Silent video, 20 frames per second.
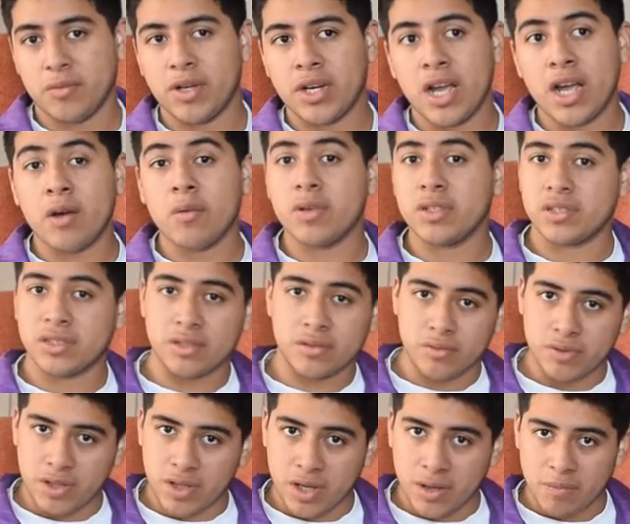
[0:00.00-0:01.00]
When I was,
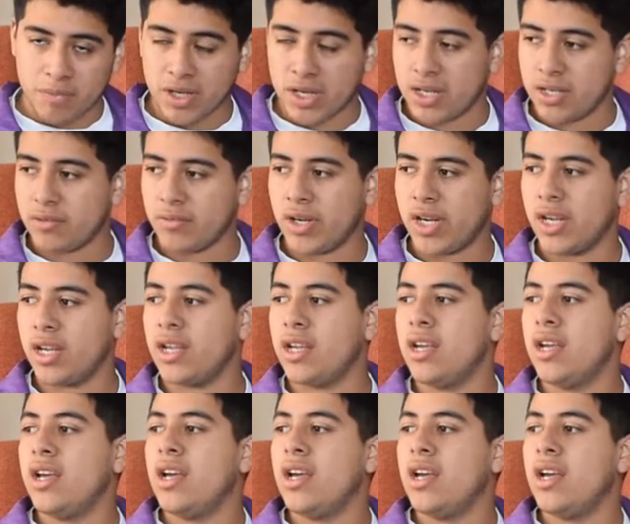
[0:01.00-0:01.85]
when I applied, right,